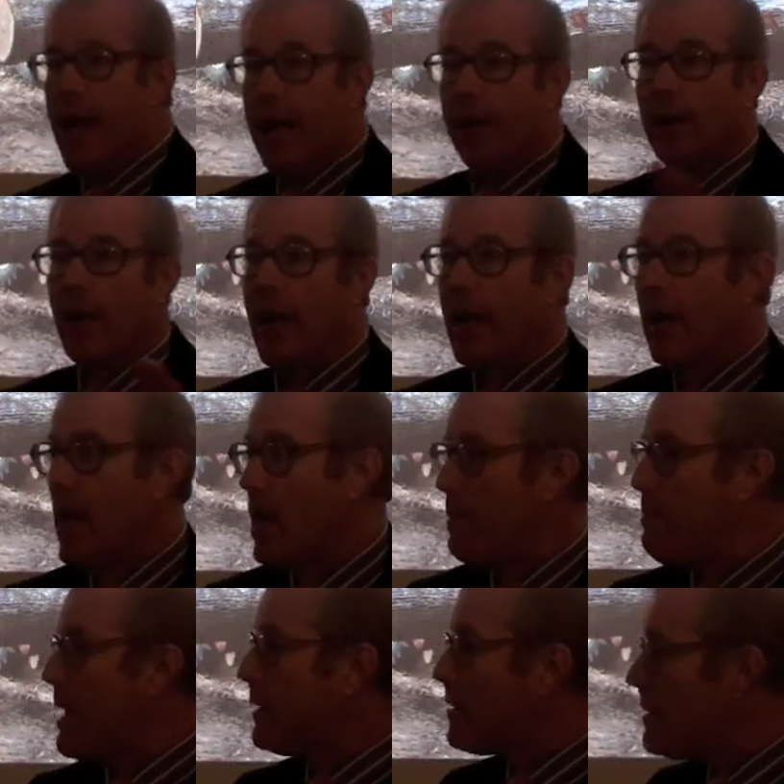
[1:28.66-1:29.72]
And
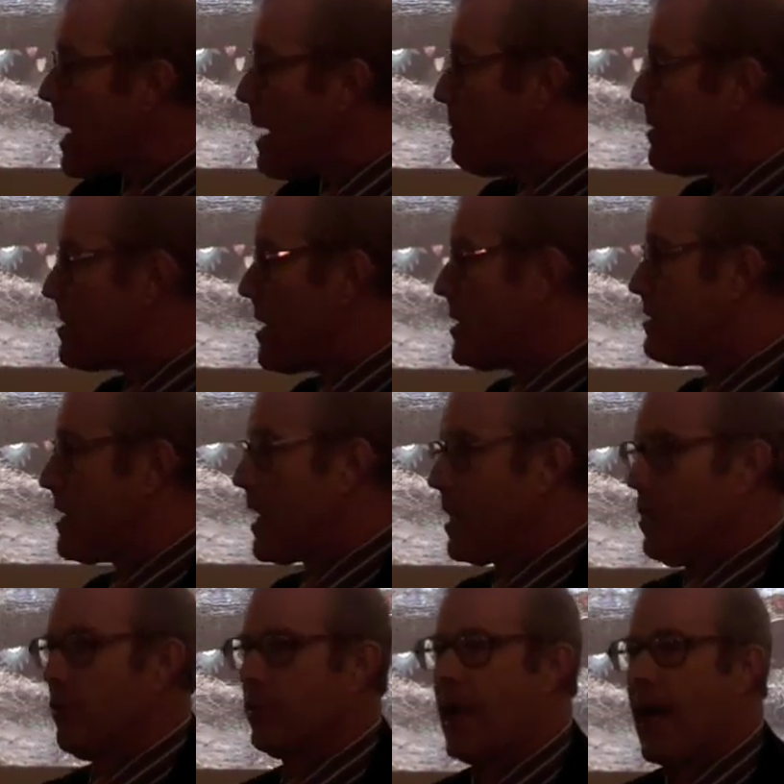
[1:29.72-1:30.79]
about the time he says that,
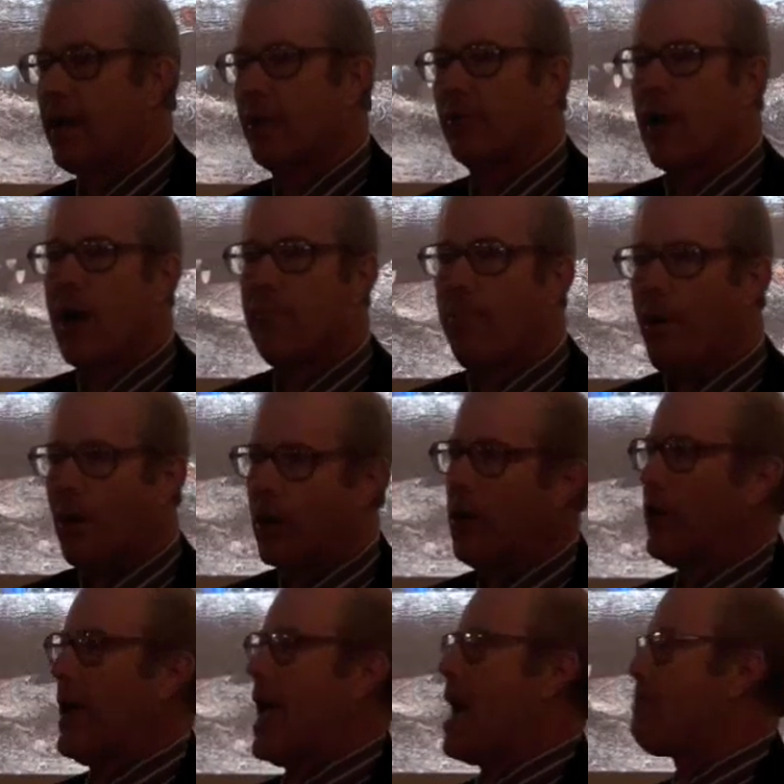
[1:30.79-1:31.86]
Dad and Grandpa
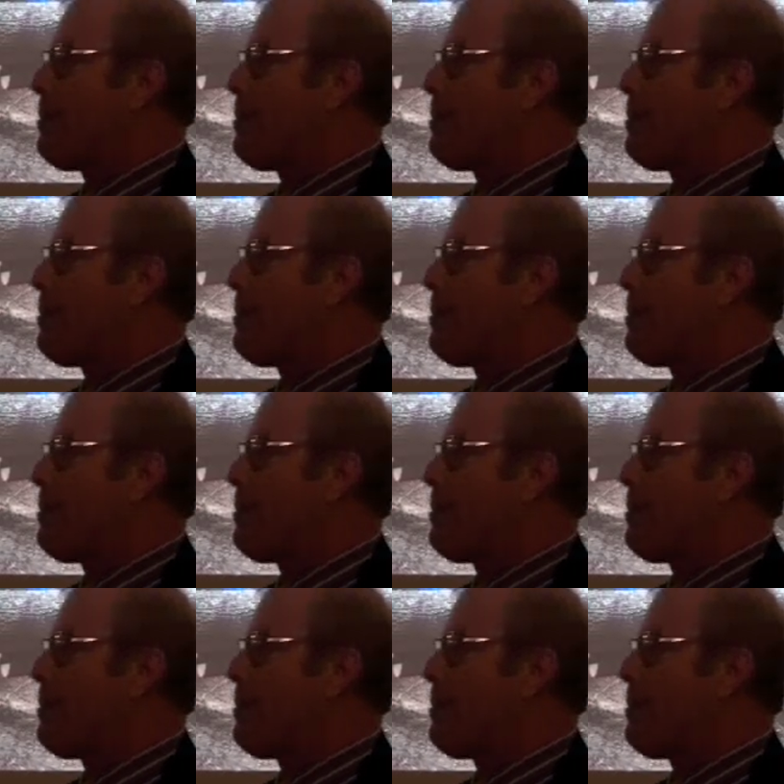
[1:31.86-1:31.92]
go into